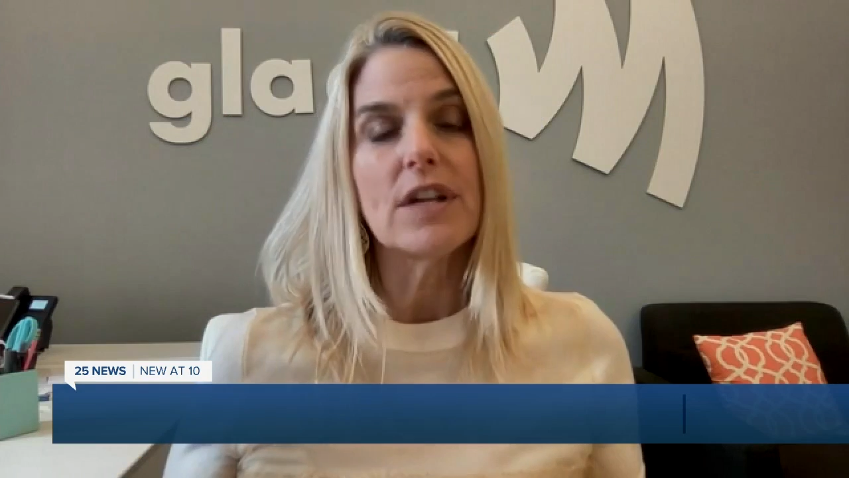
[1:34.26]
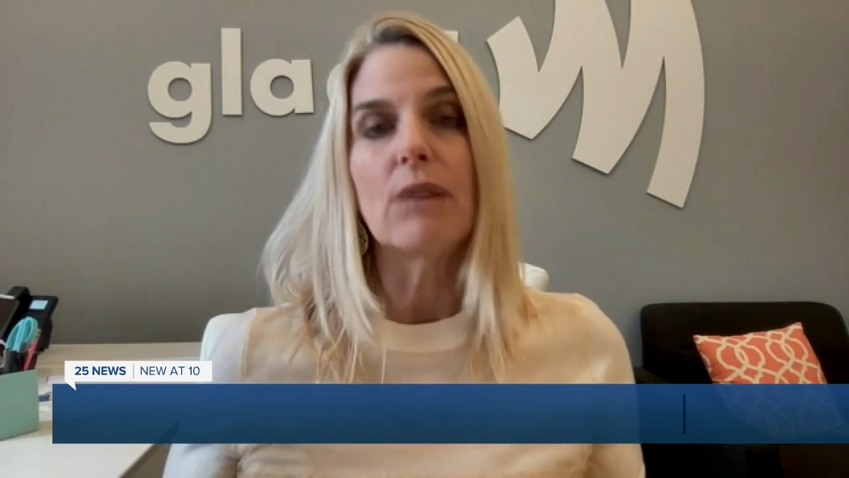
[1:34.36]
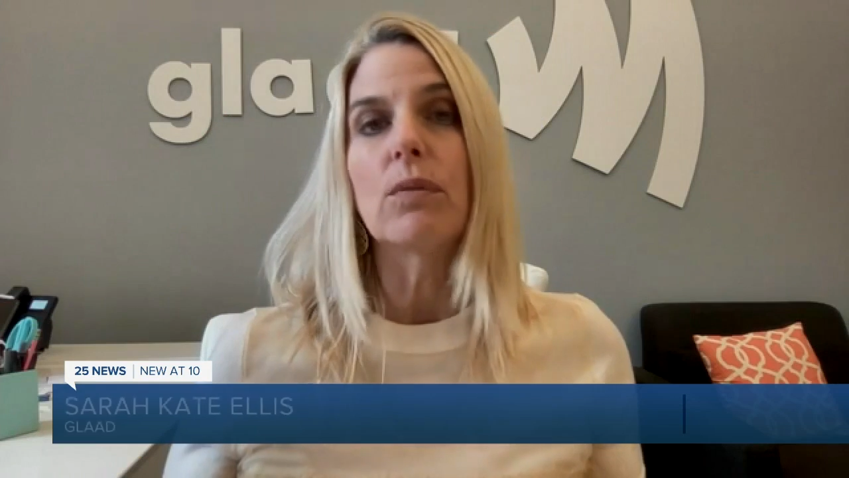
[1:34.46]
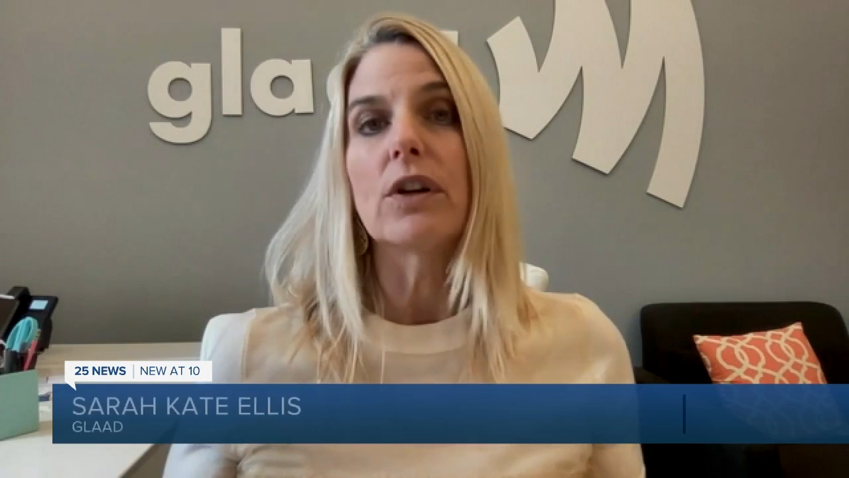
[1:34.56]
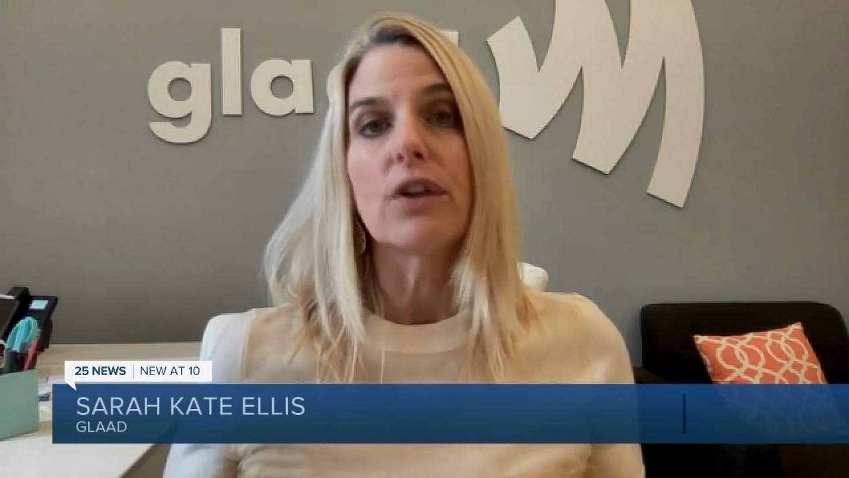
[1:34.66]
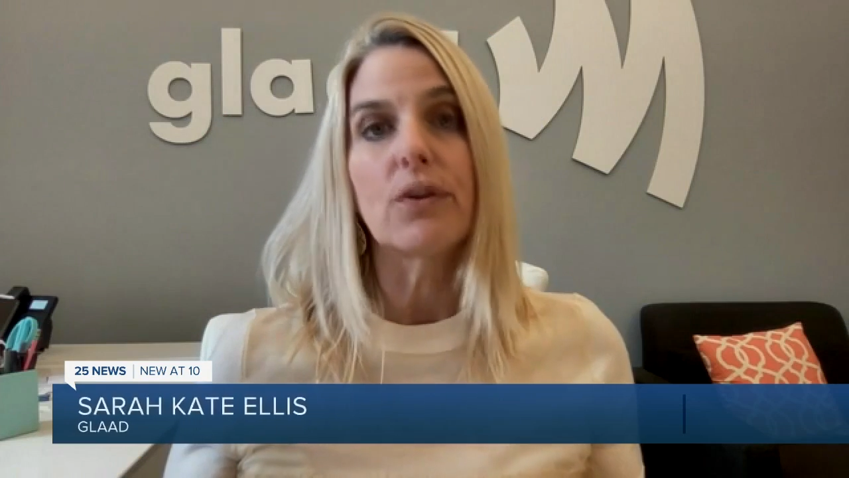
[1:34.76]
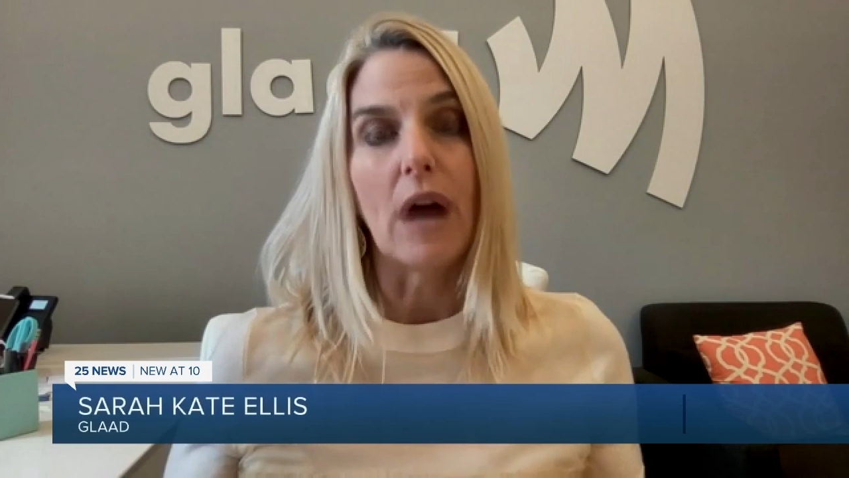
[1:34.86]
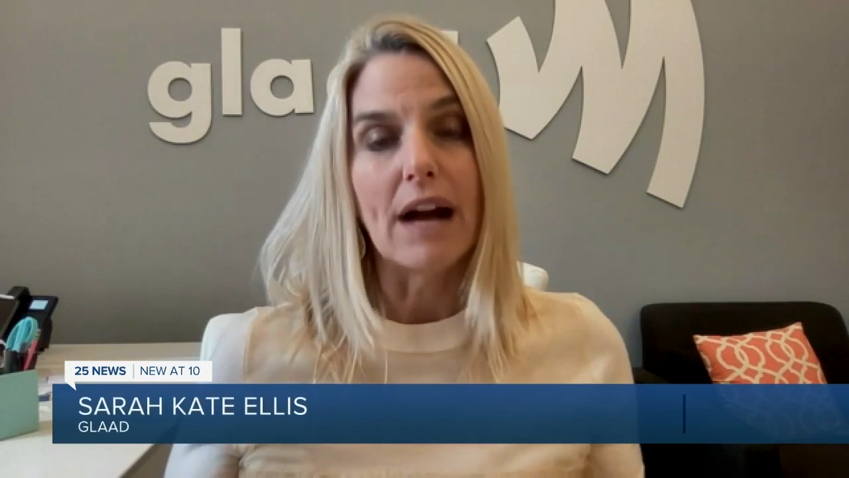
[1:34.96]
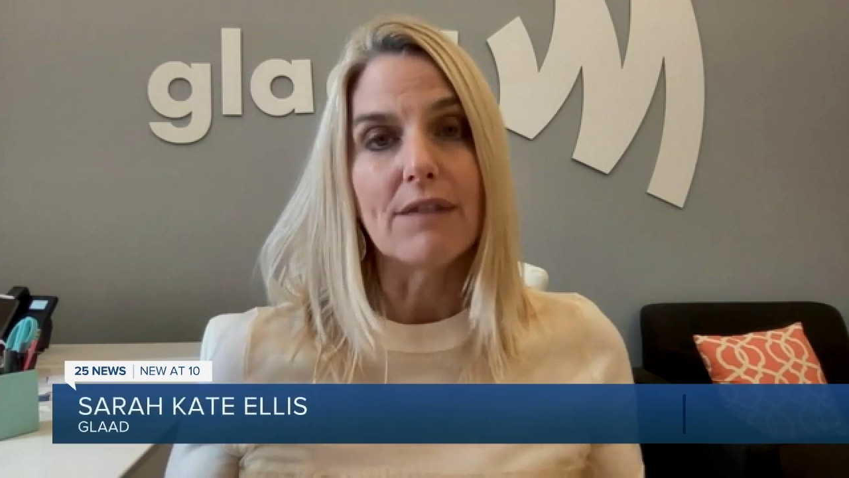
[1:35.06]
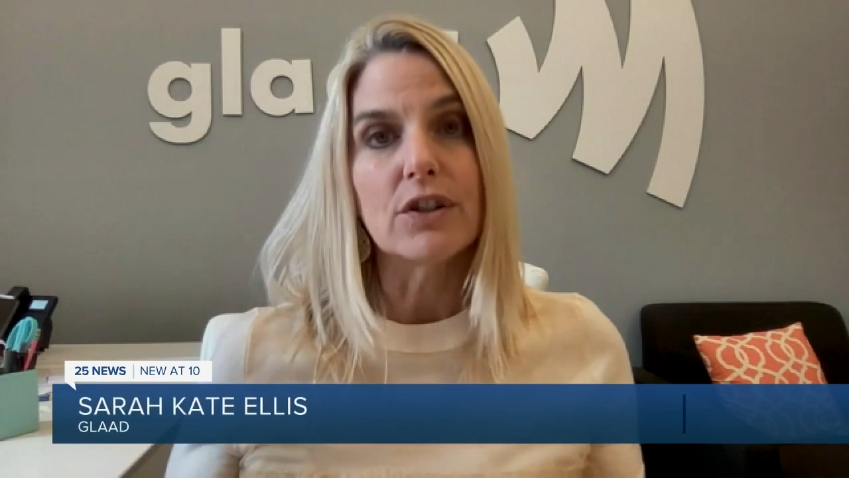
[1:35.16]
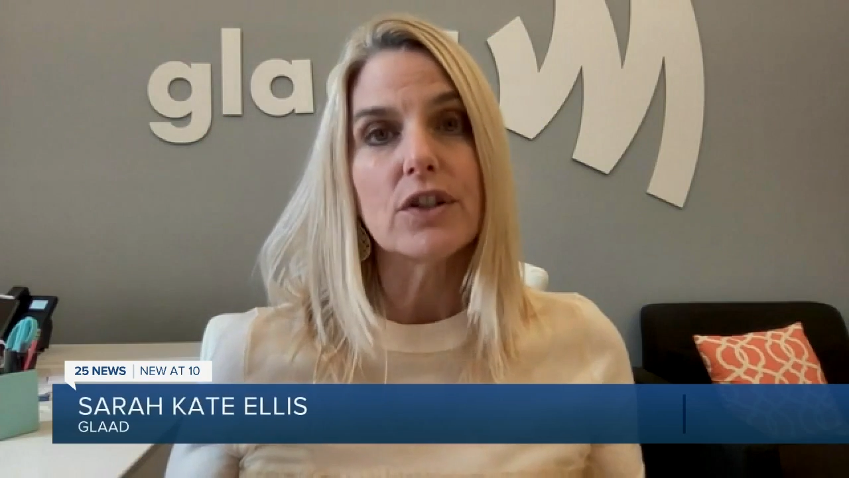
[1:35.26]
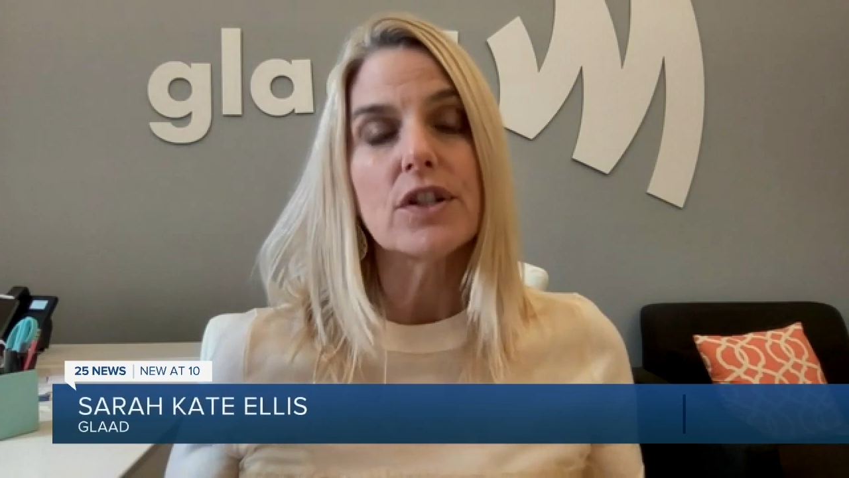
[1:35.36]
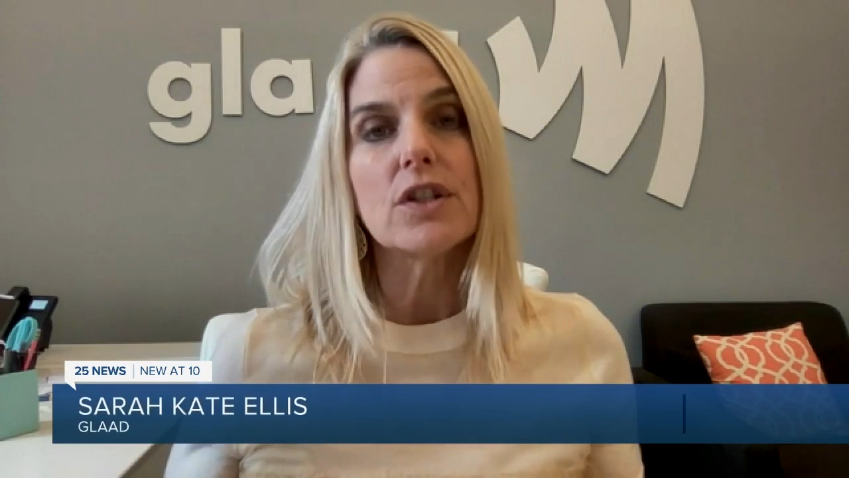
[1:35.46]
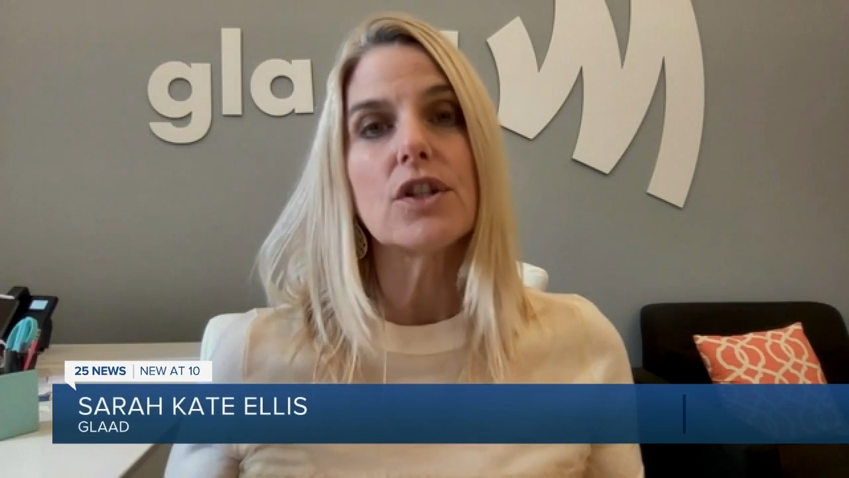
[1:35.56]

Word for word: and we're thrivers,